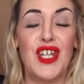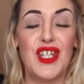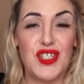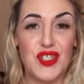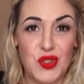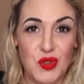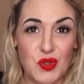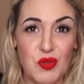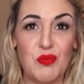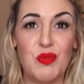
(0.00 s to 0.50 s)

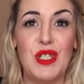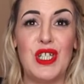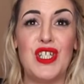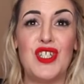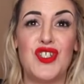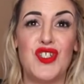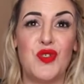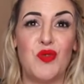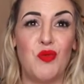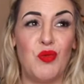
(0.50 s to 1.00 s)
to
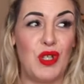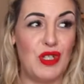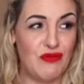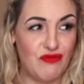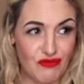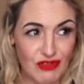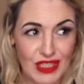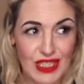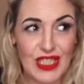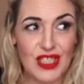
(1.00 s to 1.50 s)
complete you,
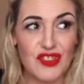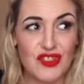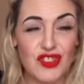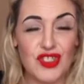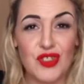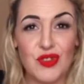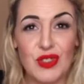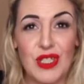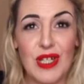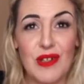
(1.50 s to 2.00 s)
when really and
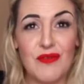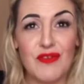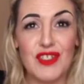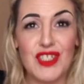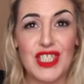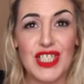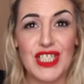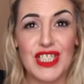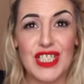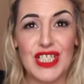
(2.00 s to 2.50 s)
truly
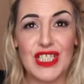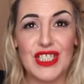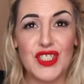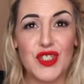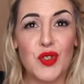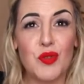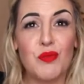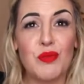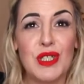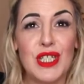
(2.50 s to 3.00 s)
everything that
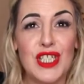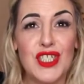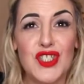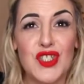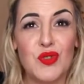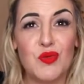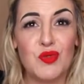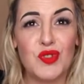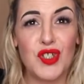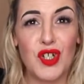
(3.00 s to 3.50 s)
to complete
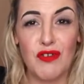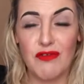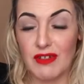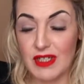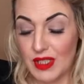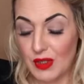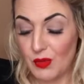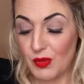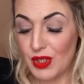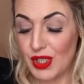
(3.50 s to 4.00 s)
you was
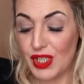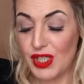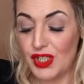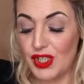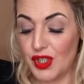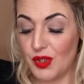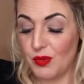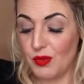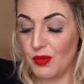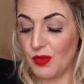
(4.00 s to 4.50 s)
already within
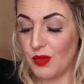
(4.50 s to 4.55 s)
you,